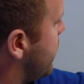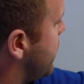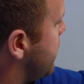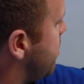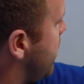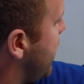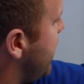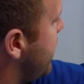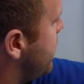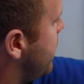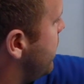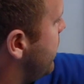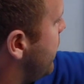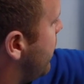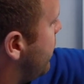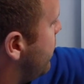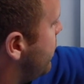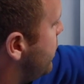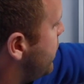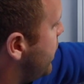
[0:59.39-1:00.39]
the space of the
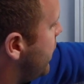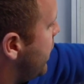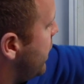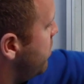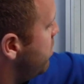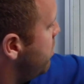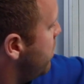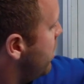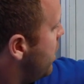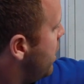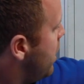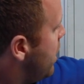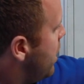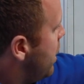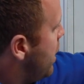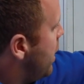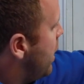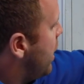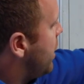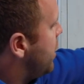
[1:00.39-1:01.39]
other team
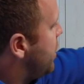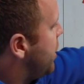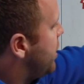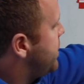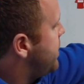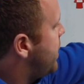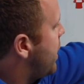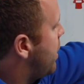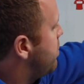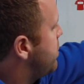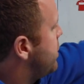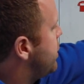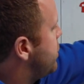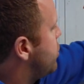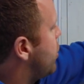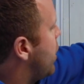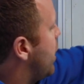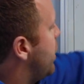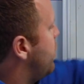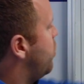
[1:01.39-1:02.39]
and attempt to
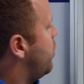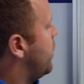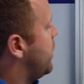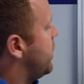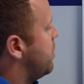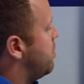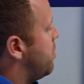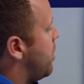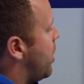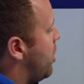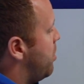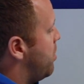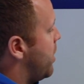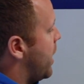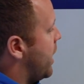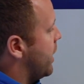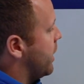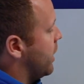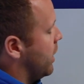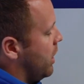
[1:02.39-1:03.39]
try and win the ball
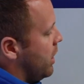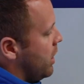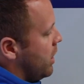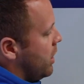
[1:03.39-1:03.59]
back